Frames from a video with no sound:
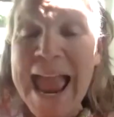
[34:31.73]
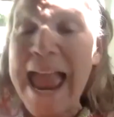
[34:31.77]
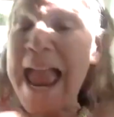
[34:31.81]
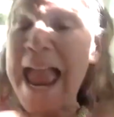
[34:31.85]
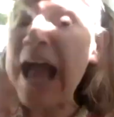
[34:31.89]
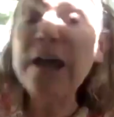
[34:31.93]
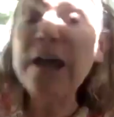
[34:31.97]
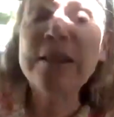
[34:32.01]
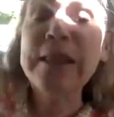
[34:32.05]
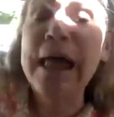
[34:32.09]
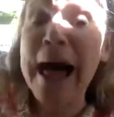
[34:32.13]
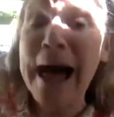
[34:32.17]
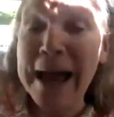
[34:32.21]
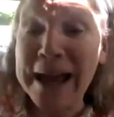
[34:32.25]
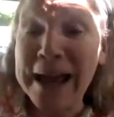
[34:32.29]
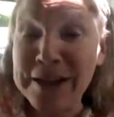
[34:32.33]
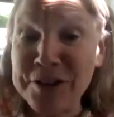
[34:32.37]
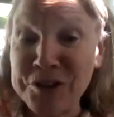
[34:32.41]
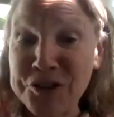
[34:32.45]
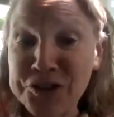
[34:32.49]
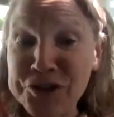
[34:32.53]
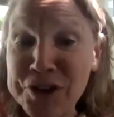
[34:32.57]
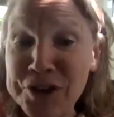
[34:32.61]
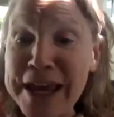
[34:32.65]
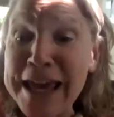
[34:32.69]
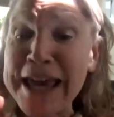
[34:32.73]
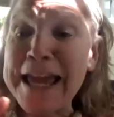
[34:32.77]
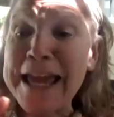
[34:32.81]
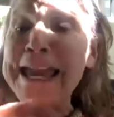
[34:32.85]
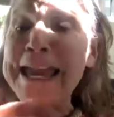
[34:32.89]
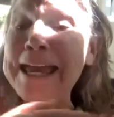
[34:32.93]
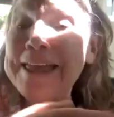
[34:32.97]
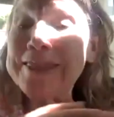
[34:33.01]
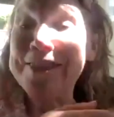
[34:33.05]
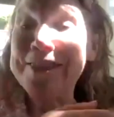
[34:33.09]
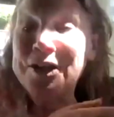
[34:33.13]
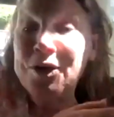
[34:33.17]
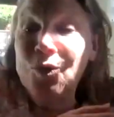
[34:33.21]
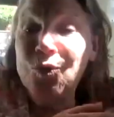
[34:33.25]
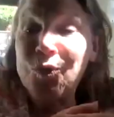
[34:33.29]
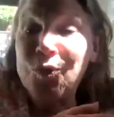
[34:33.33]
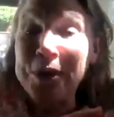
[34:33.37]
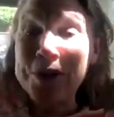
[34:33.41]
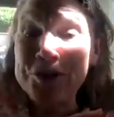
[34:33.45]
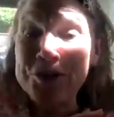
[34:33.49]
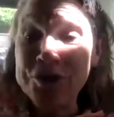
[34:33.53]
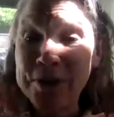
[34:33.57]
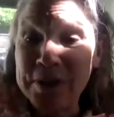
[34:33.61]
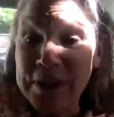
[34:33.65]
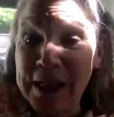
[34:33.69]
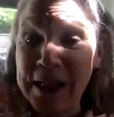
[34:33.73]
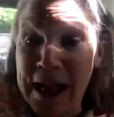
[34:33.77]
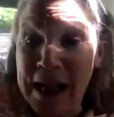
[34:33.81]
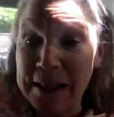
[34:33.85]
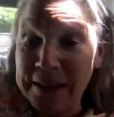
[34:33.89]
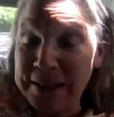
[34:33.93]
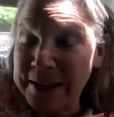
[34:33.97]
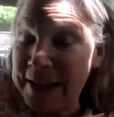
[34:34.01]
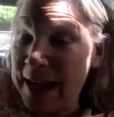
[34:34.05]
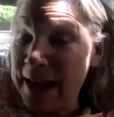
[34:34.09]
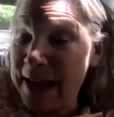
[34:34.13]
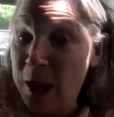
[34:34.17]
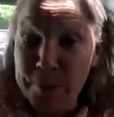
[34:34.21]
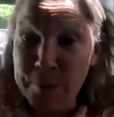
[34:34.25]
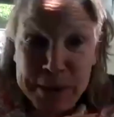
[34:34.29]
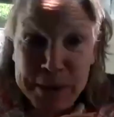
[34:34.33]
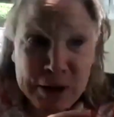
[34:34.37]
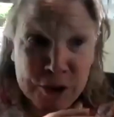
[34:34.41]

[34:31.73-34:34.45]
allies in the original Aliyah,